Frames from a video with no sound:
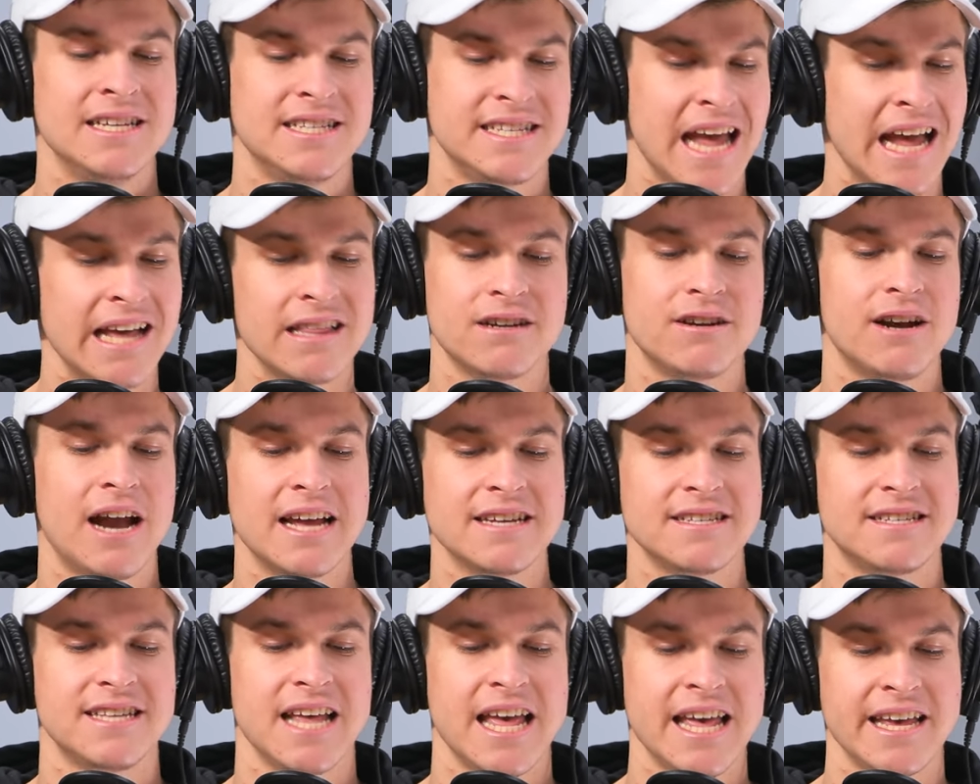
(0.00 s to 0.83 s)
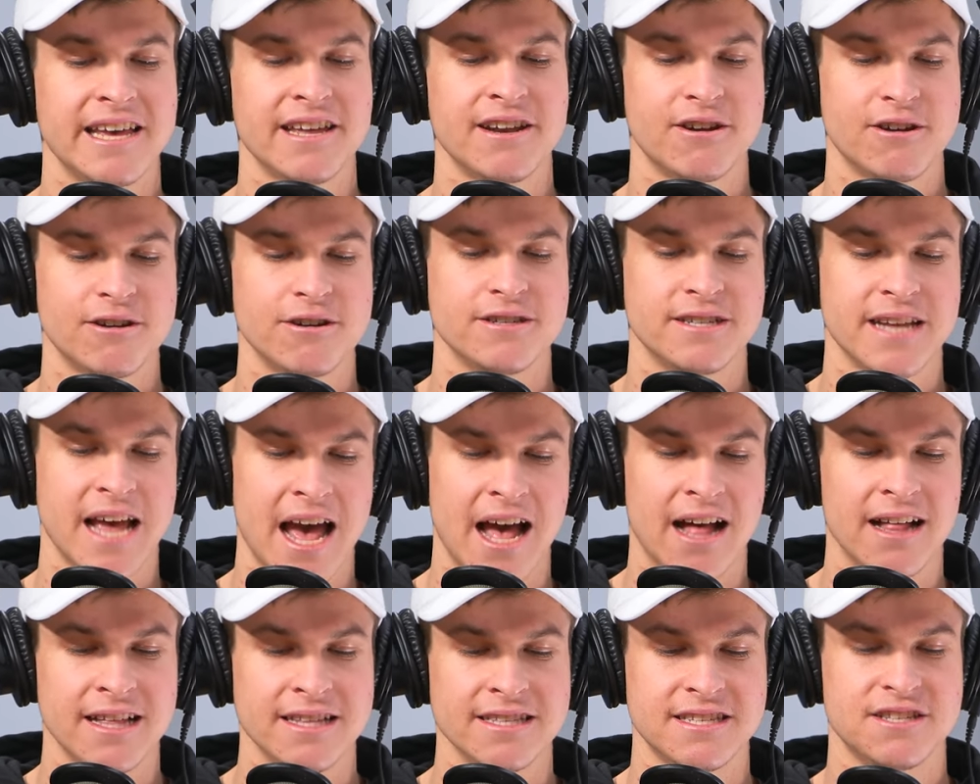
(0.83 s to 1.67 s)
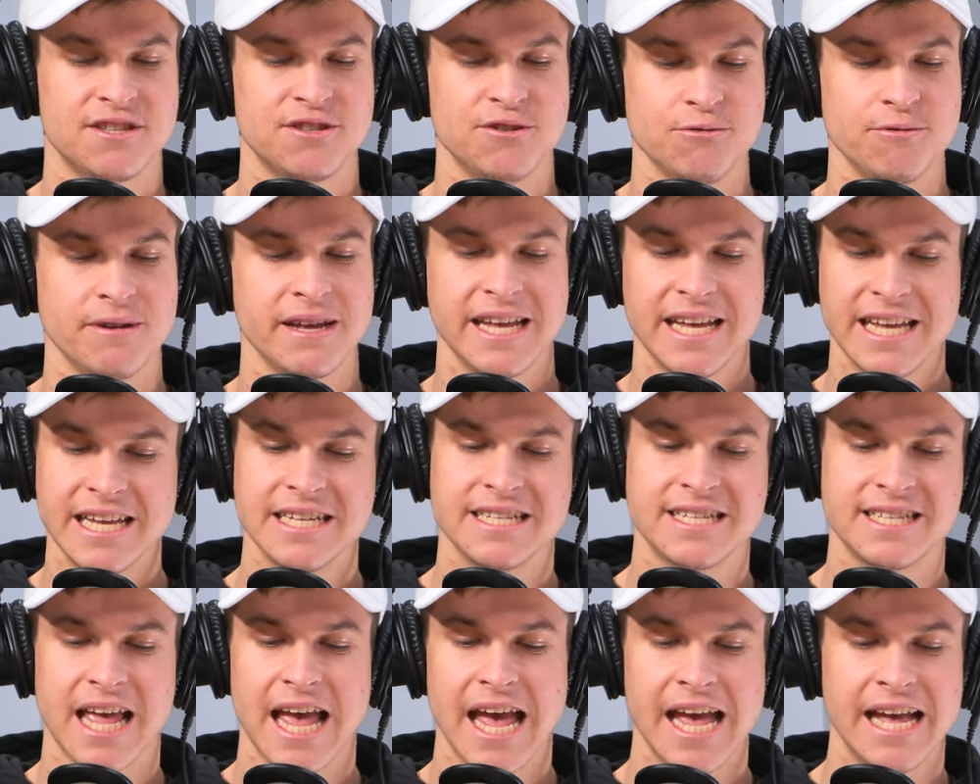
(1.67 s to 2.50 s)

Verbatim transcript: Taylor has taken her talents to East